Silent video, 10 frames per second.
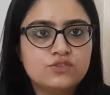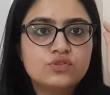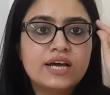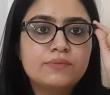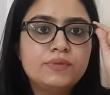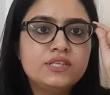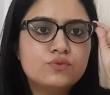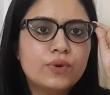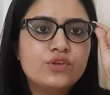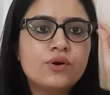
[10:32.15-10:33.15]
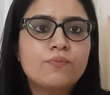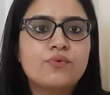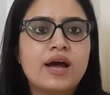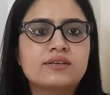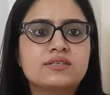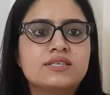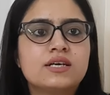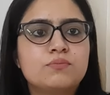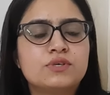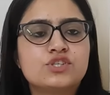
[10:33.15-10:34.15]
So that means when you are practicing
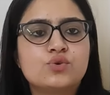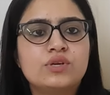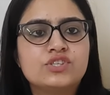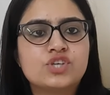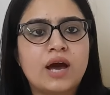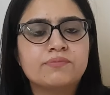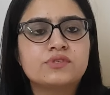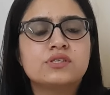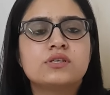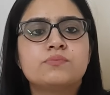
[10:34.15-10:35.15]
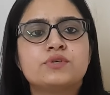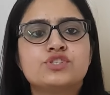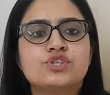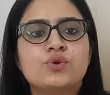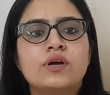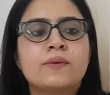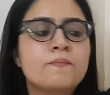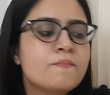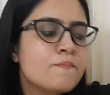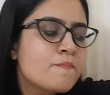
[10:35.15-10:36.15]
a particular chapter in a particular
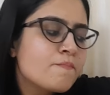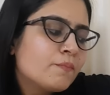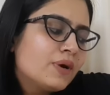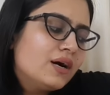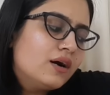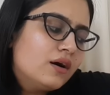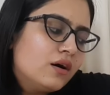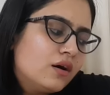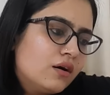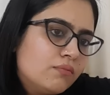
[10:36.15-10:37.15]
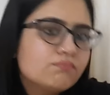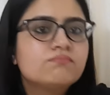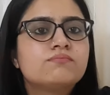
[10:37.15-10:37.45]
a